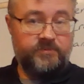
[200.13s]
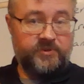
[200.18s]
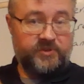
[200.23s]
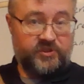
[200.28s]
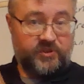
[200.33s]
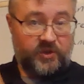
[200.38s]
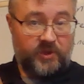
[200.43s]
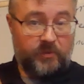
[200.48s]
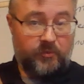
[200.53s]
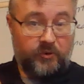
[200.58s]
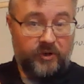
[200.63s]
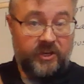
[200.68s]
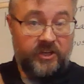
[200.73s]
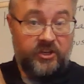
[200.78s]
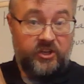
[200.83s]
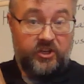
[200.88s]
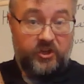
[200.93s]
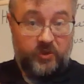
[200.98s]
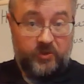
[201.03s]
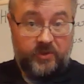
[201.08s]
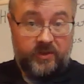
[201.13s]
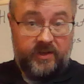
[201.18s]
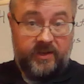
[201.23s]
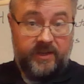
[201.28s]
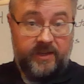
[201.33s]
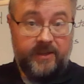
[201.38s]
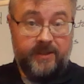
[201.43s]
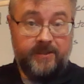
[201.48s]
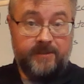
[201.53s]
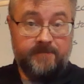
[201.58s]
So to bring
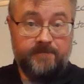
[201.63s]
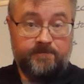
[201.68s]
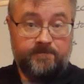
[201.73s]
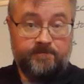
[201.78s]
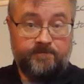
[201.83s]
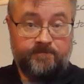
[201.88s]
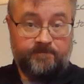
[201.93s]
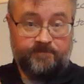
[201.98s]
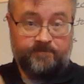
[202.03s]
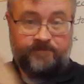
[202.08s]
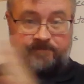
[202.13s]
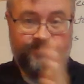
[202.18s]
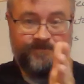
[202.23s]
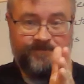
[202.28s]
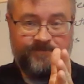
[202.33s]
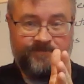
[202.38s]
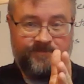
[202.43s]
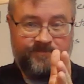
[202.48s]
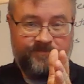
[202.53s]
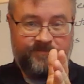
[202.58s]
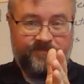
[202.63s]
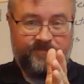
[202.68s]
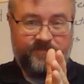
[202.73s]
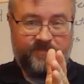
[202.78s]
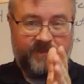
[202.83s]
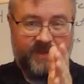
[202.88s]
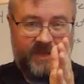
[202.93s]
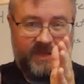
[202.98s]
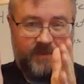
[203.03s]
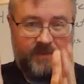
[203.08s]
unity,
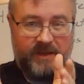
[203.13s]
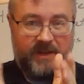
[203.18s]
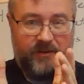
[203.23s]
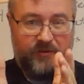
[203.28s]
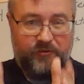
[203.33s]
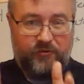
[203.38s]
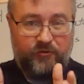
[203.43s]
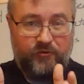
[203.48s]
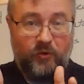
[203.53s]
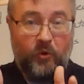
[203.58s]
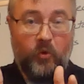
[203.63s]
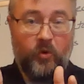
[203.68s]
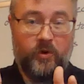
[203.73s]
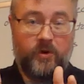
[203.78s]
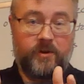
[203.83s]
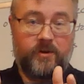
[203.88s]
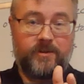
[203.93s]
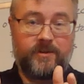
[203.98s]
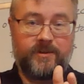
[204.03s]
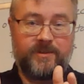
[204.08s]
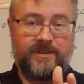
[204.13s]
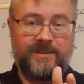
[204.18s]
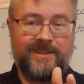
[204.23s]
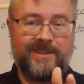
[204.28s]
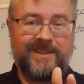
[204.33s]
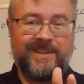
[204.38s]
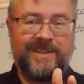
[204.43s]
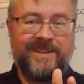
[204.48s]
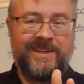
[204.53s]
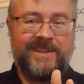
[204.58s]
he made it 4.
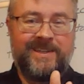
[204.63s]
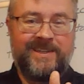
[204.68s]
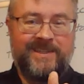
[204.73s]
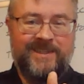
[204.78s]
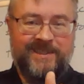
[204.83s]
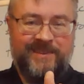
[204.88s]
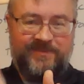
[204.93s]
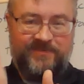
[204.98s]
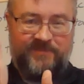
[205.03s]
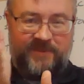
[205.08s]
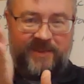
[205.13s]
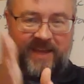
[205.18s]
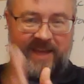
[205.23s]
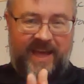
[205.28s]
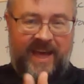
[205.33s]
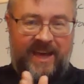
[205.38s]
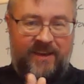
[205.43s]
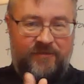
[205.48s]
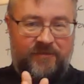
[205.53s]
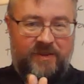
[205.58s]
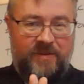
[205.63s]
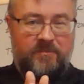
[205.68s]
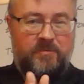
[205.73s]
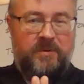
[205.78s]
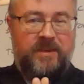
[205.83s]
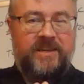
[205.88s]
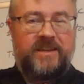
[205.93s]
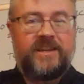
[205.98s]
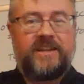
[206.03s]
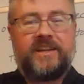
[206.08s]
Advent
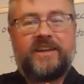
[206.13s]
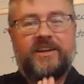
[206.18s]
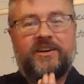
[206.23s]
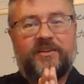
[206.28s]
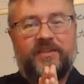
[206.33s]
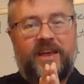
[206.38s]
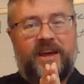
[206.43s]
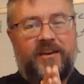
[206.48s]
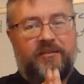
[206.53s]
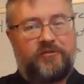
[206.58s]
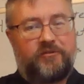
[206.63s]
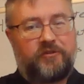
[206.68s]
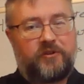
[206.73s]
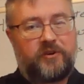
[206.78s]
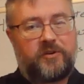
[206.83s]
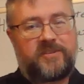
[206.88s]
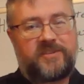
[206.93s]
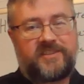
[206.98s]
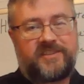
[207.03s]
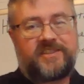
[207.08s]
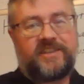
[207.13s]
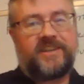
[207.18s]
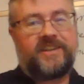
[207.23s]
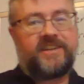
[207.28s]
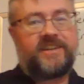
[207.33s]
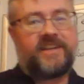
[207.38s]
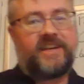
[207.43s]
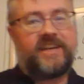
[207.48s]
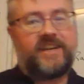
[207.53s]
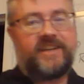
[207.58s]
beginning on that first
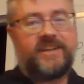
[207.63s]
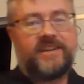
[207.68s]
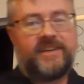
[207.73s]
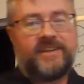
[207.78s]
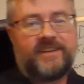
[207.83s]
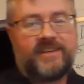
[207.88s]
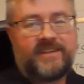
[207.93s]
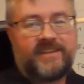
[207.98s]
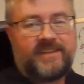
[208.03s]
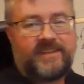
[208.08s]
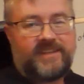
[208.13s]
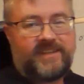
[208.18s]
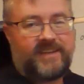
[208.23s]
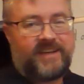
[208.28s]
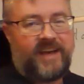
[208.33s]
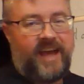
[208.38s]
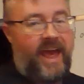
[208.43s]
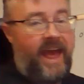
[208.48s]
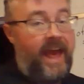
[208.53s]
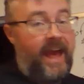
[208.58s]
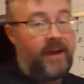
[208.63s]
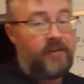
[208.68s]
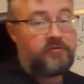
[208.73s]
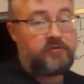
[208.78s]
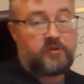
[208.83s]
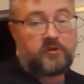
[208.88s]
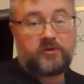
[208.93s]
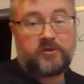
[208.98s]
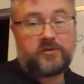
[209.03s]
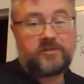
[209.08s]
Sunday,
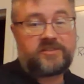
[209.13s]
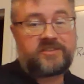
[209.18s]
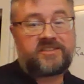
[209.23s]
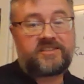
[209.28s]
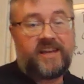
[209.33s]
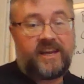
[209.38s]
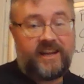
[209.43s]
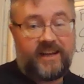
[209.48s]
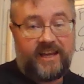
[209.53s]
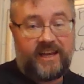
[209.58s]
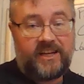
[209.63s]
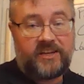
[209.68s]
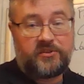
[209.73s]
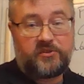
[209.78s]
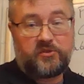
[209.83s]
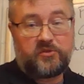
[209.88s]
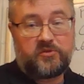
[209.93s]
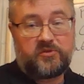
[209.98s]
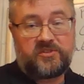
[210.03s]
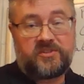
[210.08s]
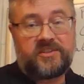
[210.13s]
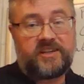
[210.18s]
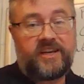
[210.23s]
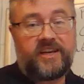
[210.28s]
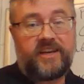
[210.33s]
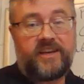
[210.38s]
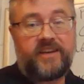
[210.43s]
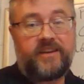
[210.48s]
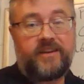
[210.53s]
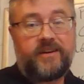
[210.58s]
after St. Andrew's
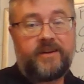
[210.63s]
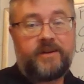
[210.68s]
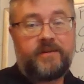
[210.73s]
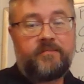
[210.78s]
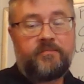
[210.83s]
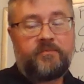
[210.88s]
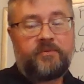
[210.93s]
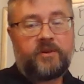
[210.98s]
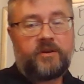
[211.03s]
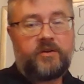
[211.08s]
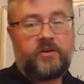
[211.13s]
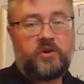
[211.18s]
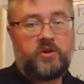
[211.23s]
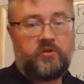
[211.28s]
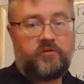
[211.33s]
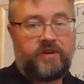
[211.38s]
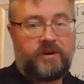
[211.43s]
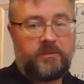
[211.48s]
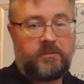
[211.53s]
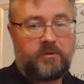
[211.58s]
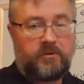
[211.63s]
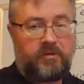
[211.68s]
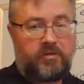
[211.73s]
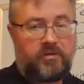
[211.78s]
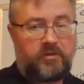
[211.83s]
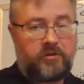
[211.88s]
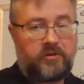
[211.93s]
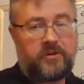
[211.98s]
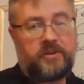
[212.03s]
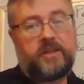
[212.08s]
Day, November
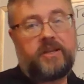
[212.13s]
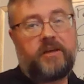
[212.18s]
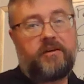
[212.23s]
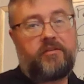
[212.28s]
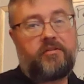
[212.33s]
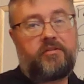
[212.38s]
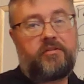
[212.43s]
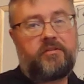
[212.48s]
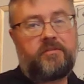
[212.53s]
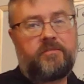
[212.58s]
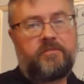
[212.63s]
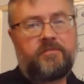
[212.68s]
30th.